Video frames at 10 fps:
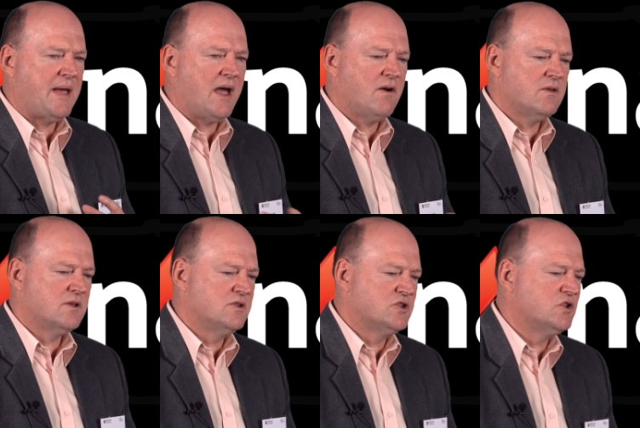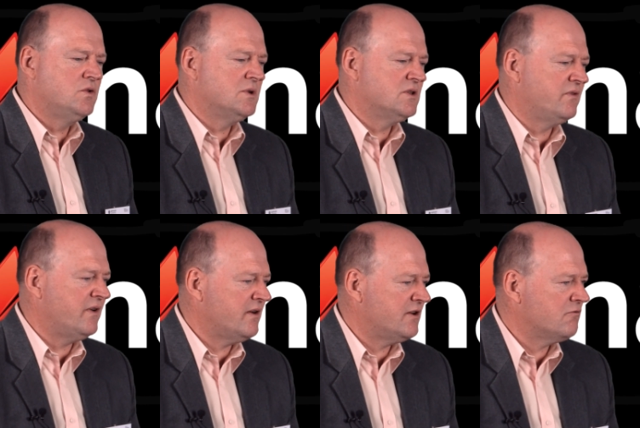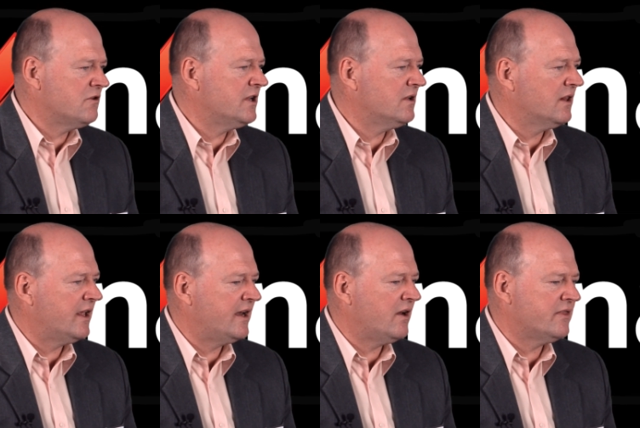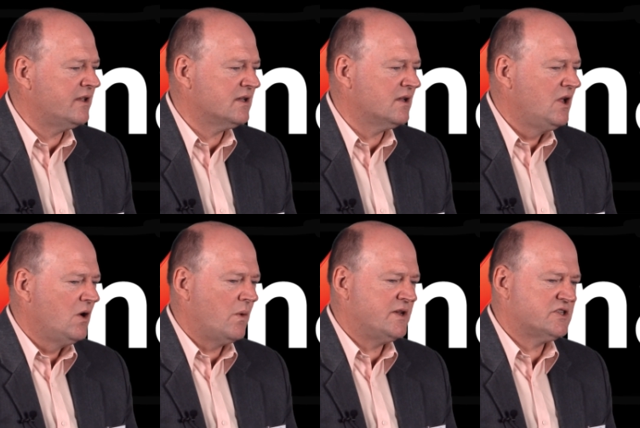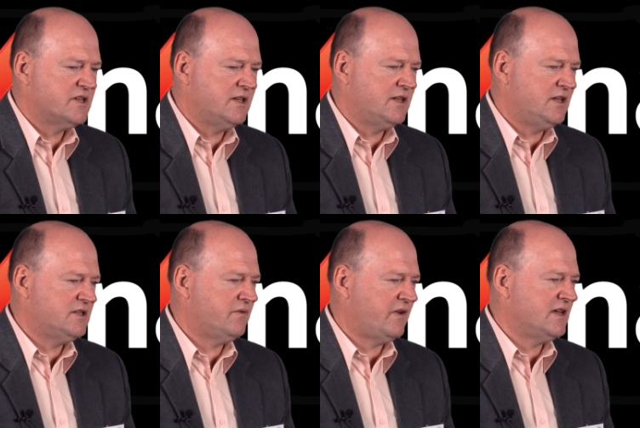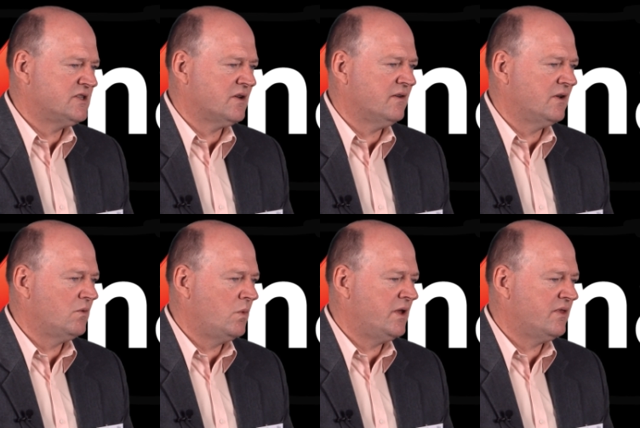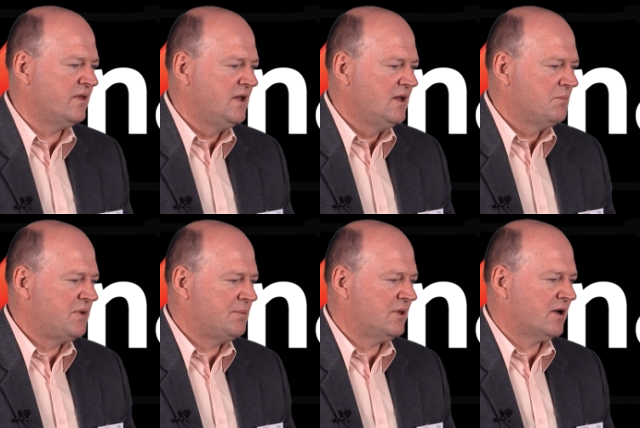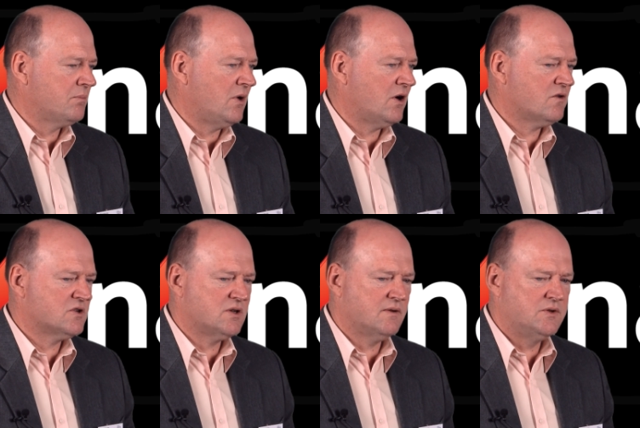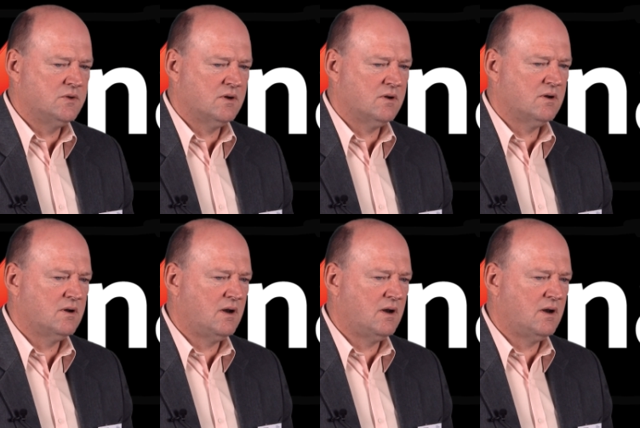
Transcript: power of the consumer is very real, and I think we're seeing the interface of it with people like Microsoft, who got